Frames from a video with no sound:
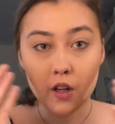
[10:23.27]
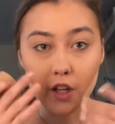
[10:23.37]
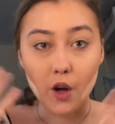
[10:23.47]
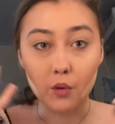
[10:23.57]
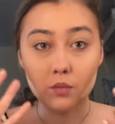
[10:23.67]

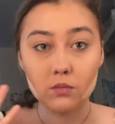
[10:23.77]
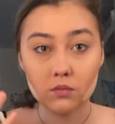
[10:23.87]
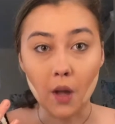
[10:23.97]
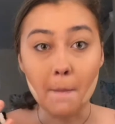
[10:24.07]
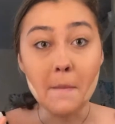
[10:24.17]
you know,
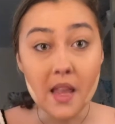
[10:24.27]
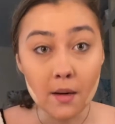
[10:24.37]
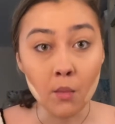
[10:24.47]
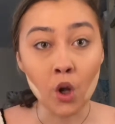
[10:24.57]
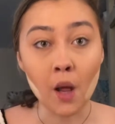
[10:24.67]
a
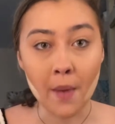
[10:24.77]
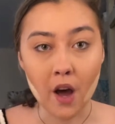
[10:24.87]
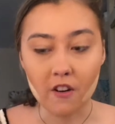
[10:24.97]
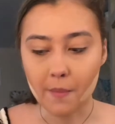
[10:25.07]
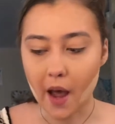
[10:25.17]
minimal
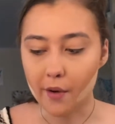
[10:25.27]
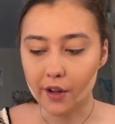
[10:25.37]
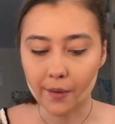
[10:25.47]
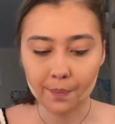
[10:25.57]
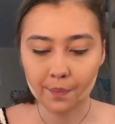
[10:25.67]
amount of powder.